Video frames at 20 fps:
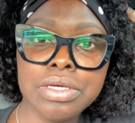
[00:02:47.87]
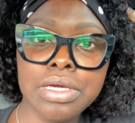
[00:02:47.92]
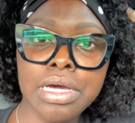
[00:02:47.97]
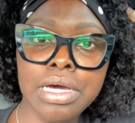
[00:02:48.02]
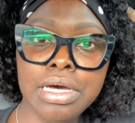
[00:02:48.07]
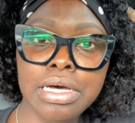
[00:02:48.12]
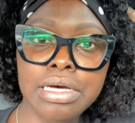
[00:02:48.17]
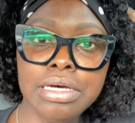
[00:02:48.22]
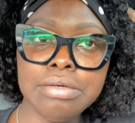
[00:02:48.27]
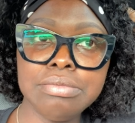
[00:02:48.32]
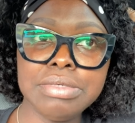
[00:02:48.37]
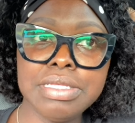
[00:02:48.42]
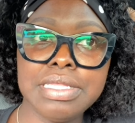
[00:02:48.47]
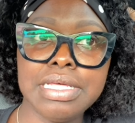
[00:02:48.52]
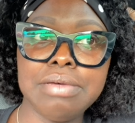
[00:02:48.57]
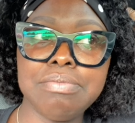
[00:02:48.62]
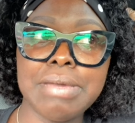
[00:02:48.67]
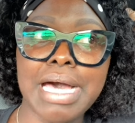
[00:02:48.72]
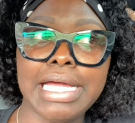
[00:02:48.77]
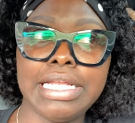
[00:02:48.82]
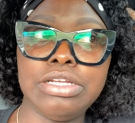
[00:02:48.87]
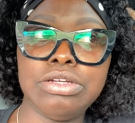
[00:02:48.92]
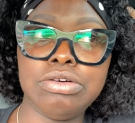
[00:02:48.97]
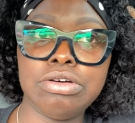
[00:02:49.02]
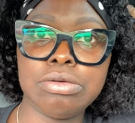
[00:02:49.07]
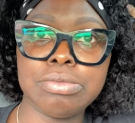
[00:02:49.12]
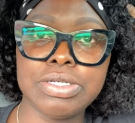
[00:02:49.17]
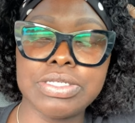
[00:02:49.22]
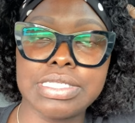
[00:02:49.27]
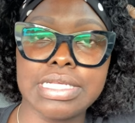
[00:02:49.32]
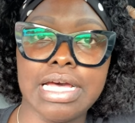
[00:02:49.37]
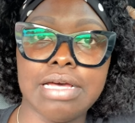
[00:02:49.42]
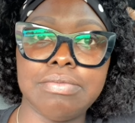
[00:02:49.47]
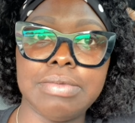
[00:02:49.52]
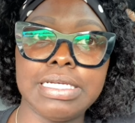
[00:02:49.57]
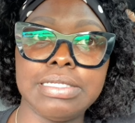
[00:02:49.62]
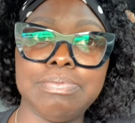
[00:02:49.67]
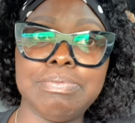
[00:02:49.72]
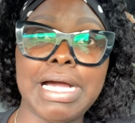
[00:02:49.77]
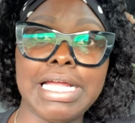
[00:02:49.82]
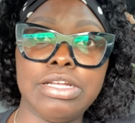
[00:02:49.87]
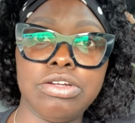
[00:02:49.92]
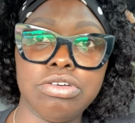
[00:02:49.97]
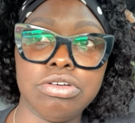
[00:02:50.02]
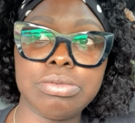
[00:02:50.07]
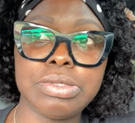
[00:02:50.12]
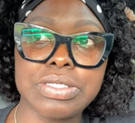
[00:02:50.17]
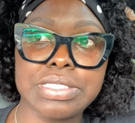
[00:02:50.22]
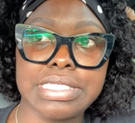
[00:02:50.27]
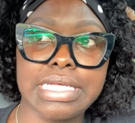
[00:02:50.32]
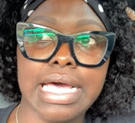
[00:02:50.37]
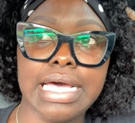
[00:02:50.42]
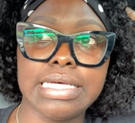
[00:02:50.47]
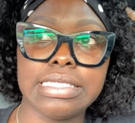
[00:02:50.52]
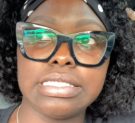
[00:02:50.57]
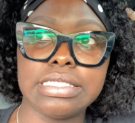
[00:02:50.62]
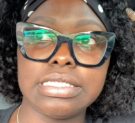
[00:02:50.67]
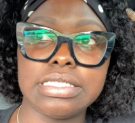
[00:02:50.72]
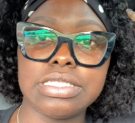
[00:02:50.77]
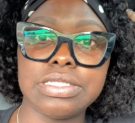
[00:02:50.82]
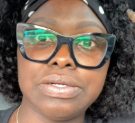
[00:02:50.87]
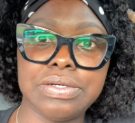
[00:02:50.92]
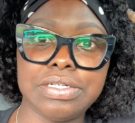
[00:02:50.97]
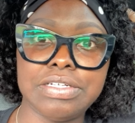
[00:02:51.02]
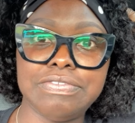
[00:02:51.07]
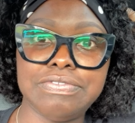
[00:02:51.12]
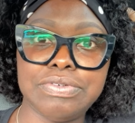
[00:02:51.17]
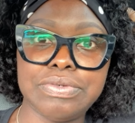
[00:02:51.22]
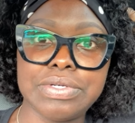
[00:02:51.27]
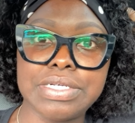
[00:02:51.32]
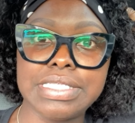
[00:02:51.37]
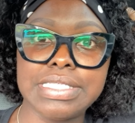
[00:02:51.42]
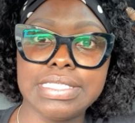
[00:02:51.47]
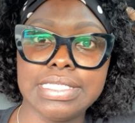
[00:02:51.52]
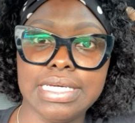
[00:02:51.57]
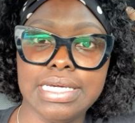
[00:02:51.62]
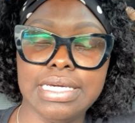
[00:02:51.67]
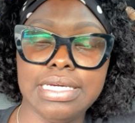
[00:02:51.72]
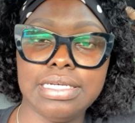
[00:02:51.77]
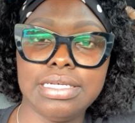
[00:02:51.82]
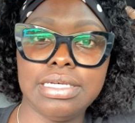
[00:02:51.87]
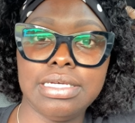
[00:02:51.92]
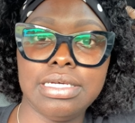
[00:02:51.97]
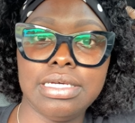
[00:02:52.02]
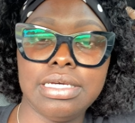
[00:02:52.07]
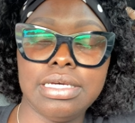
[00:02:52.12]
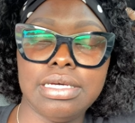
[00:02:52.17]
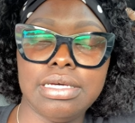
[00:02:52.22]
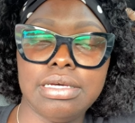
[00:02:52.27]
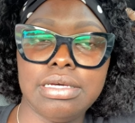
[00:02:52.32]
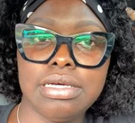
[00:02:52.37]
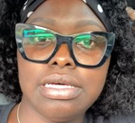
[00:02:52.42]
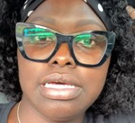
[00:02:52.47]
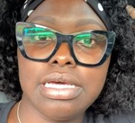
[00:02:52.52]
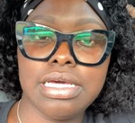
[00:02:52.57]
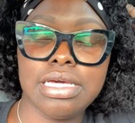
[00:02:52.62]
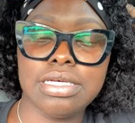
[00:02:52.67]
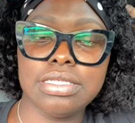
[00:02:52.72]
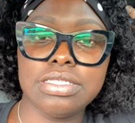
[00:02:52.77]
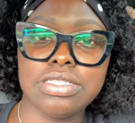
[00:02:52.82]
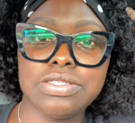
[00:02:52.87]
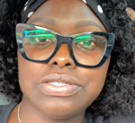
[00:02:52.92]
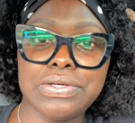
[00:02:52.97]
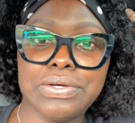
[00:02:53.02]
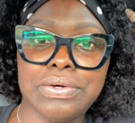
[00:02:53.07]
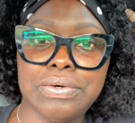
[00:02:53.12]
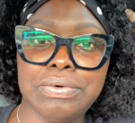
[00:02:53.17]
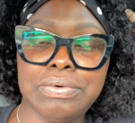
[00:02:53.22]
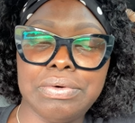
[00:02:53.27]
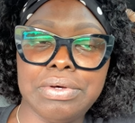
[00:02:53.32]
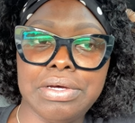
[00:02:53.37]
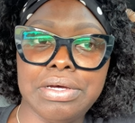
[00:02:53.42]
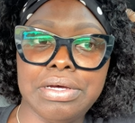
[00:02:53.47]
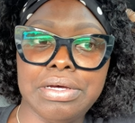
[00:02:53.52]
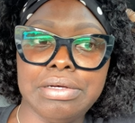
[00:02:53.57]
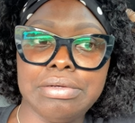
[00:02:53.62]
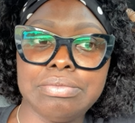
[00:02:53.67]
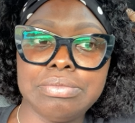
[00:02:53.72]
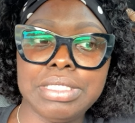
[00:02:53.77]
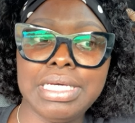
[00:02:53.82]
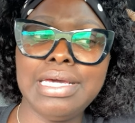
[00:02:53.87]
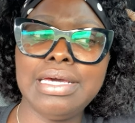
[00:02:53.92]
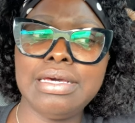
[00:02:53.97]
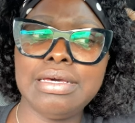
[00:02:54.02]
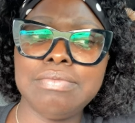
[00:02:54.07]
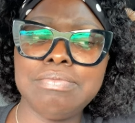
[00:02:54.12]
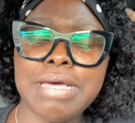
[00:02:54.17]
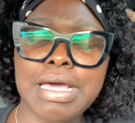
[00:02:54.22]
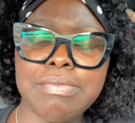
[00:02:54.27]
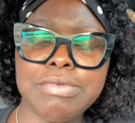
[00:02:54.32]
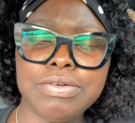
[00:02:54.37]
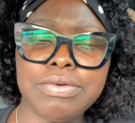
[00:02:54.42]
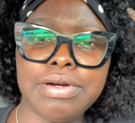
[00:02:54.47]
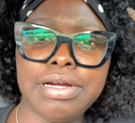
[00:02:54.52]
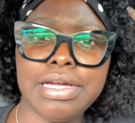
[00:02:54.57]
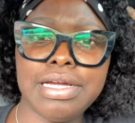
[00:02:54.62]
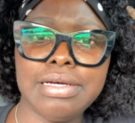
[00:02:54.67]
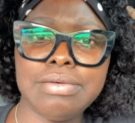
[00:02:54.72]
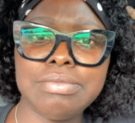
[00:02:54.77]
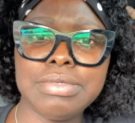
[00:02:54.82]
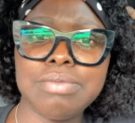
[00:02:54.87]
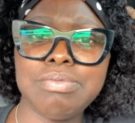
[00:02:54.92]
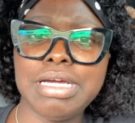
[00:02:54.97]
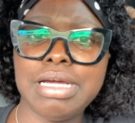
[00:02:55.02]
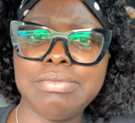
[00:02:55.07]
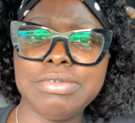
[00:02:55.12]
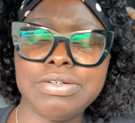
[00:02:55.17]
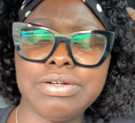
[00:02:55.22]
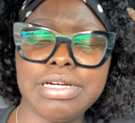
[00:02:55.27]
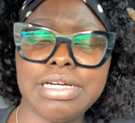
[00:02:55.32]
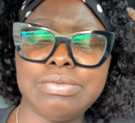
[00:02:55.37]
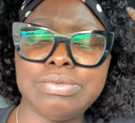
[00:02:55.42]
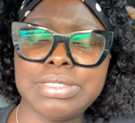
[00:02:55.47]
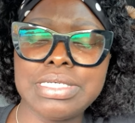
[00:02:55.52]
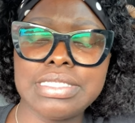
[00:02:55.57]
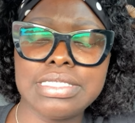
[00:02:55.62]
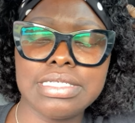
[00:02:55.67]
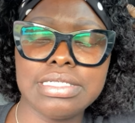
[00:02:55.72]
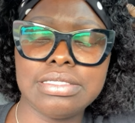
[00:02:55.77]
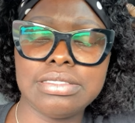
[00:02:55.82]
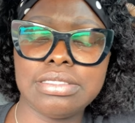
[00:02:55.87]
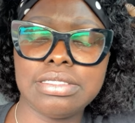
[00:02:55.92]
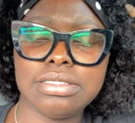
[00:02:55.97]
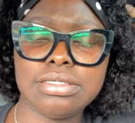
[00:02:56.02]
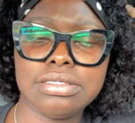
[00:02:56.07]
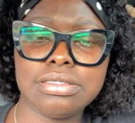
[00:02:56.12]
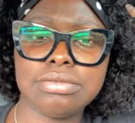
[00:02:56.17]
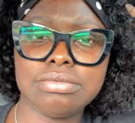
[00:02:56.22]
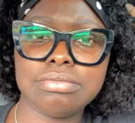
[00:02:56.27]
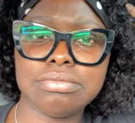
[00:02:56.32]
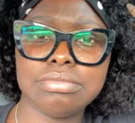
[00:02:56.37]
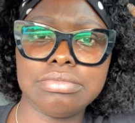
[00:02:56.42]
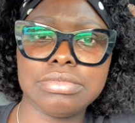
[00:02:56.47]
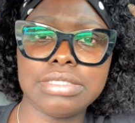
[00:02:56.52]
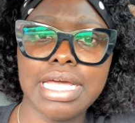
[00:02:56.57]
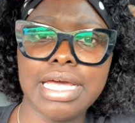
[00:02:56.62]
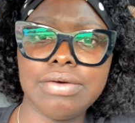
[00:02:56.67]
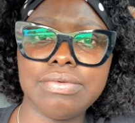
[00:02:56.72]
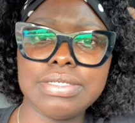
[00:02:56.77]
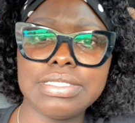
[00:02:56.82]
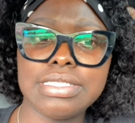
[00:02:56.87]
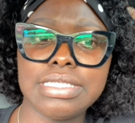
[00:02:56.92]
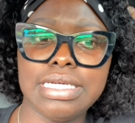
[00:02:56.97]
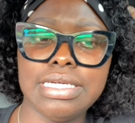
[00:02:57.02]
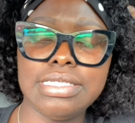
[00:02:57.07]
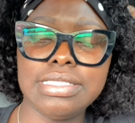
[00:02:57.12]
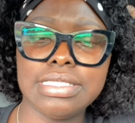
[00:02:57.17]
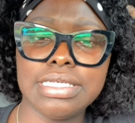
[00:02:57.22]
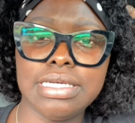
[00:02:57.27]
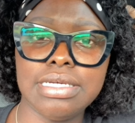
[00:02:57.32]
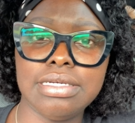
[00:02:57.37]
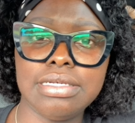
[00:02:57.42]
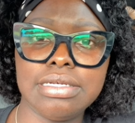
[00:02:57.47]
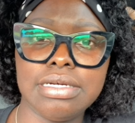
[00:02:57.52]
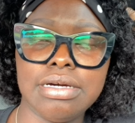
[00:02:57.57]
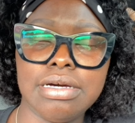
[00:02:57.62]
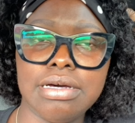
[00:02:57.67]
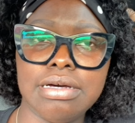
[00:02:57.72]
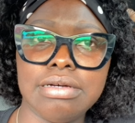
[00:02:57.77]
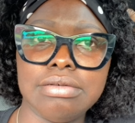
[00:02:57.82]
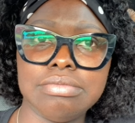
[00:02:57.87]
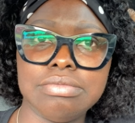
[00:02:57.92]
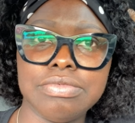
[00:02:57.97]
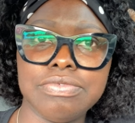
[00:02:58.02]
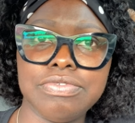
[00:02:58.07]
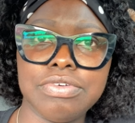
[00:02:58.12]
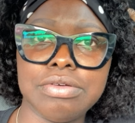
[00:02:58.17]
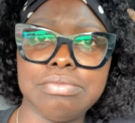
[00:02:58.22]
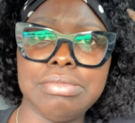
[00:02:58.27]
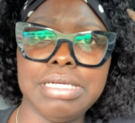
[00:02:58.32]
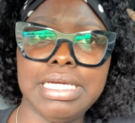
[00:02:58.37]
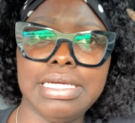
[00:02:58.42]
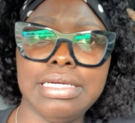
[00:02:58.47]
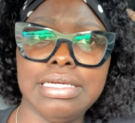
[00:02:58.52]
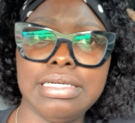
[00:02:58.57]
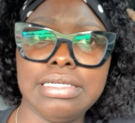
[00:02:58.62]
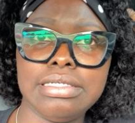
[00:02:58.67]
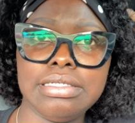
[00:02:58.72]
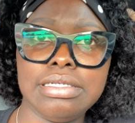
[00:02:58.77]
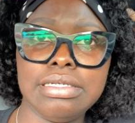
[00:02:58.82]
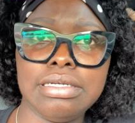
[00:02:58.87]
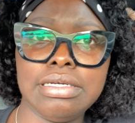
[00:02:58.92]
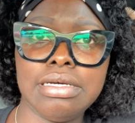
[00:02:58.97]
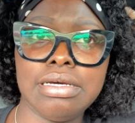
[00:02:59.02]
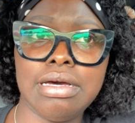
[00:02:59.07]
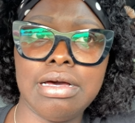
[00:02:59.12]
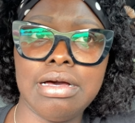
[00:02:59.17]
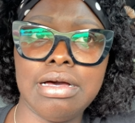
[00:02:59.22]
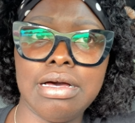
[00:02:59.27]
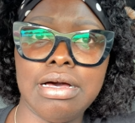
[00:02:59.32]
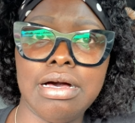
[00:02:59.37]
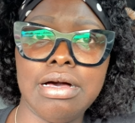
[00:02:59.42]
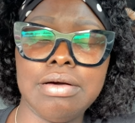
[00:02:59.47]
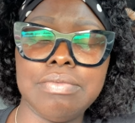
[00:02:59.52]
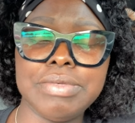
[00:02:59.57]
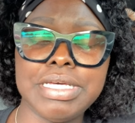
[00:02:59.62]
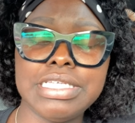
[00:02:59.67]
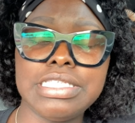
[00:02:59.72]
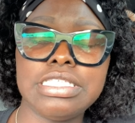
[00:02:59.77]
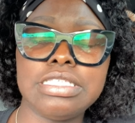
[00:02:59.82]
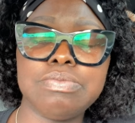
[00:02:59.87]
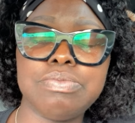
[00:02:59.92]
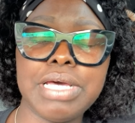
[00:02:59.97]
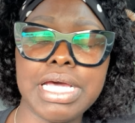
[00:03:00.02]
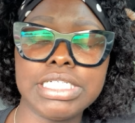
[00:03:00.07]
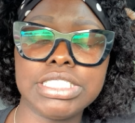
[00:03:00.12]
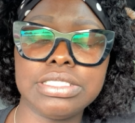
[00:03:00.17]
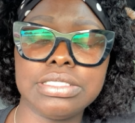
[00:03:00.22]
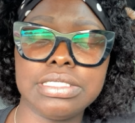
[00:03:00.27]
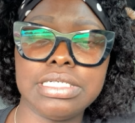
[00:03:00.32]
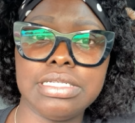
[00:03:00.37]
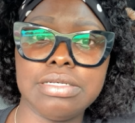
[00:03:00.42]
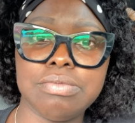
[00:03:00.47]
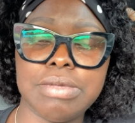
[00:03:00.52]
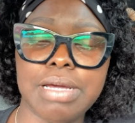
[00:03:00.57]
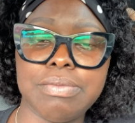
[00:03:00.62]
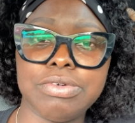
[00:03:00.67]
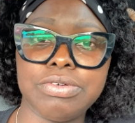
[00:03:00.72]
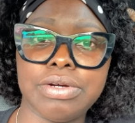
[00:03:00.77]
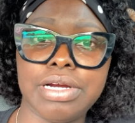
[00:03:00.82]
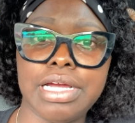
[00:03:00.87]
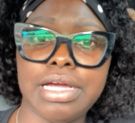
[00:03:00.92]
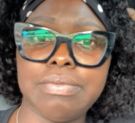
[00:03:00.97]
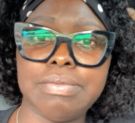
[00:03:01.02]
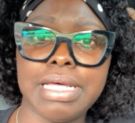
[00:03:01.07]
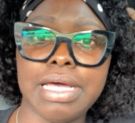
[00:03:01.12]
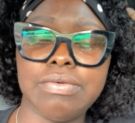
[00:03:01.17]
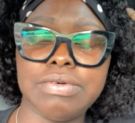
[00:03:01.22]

Um, and then my normal size, my, my normal size is thirty-four C. And so, um, yeah, mammogram, the mammogram wasn't, that was easy um, for me, um, especially the mammogram that